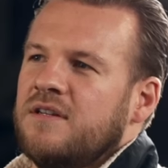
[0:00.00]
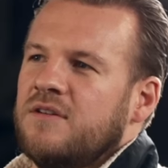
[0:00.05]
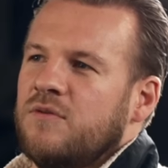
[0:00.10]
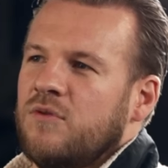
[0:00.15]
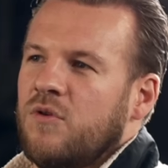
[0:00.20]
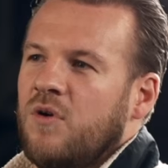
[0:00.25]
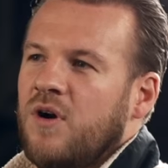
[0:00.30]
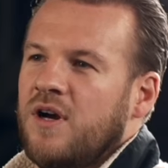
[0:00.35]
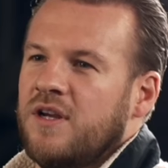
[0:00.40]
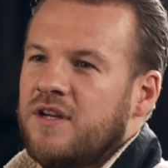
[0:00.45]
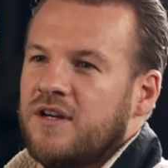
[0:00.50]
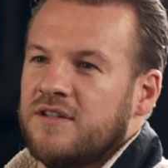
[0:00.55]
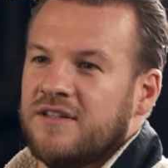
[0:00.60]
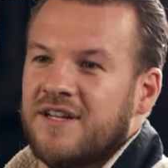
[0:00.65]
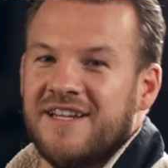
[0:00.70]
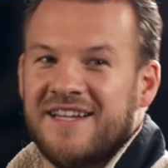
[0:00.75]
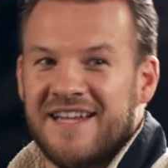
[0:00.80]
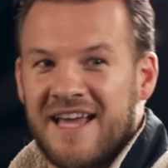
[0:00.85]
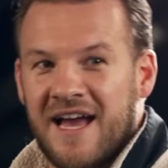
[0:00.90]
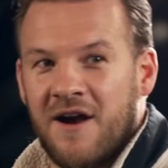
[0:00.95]
They were quite young
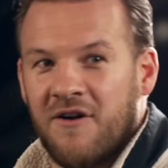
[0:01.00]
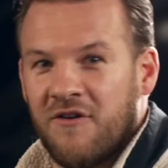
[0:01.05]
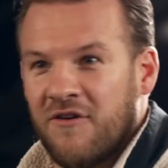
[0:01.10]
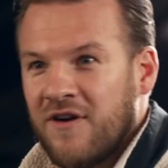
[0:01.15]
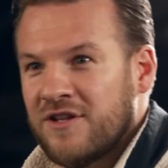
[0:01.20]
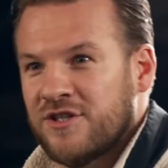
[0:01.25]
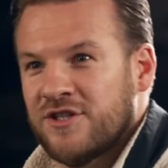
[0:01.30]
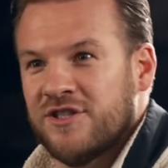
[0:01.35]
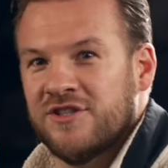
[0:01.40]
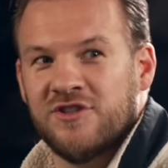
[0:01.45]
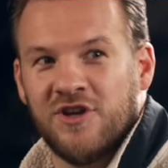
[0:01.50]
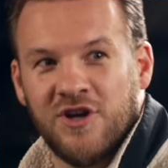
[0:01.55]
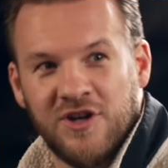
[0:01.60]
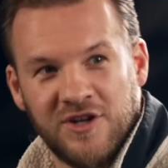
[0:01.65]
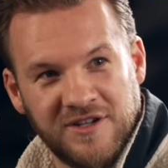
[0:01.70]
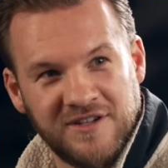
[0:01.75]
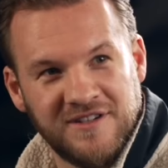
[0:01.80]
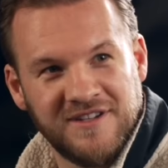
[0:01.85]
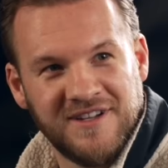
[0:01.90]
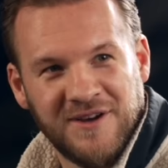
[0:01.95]
that now are actually
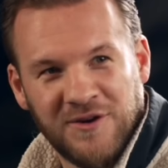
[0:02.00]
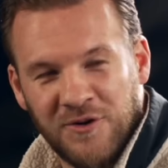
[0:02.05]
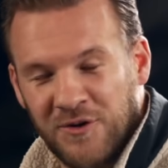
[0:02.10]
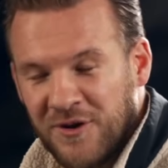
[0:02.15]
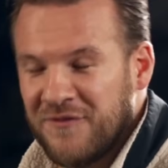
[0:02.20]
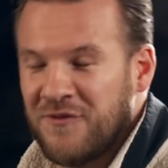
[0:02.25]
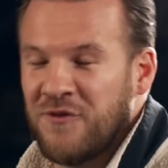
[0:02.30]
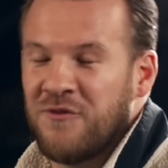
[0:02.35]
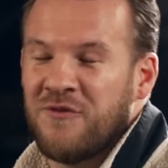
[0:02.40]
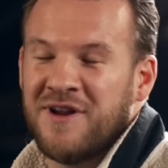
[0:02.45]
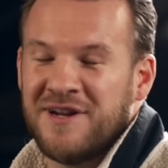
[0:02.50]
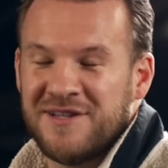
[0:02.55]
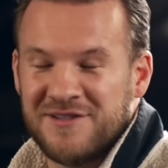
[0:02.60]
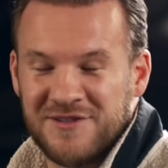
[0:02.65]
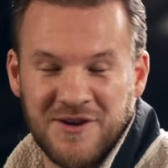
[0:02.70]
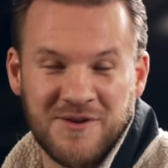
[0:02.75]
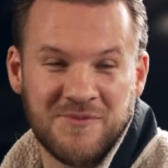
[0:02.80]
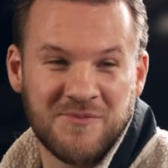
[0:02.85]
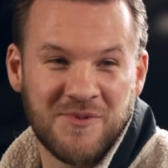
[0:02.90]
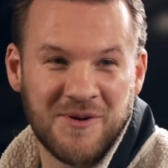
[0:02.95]
turning, or they've already
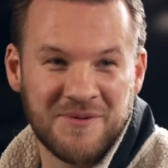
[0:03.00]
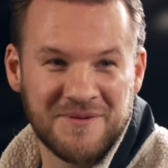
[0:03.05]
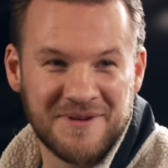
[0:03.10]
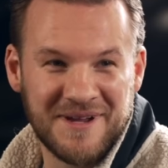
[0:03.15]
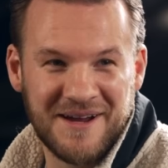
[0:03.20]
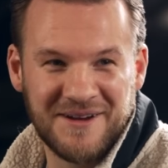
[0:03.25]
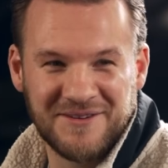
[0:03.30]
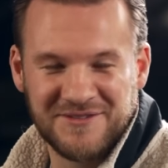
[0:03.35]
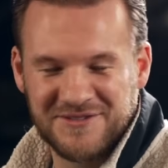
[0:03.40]
turned pro now.